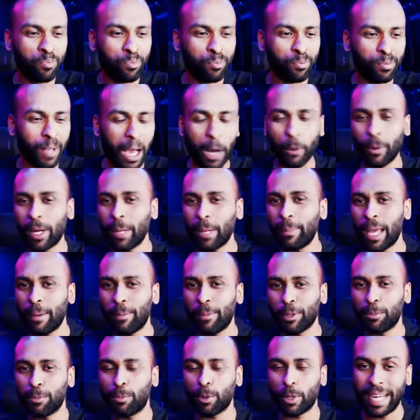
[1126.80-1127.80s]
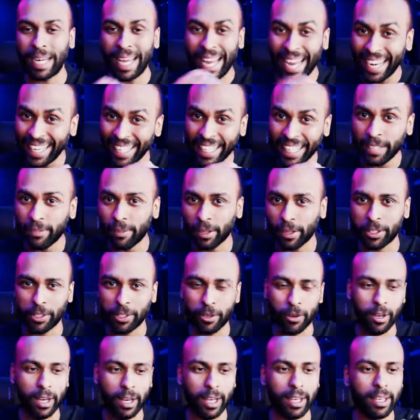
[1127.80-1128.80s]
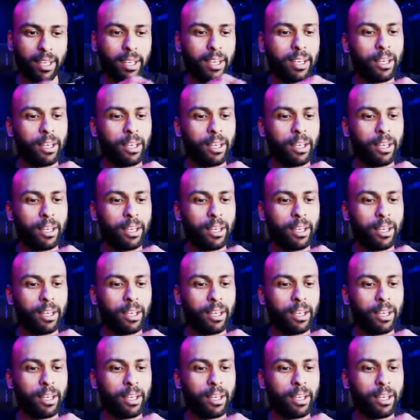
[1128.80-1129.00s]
I want to be able to put an ND filter on it.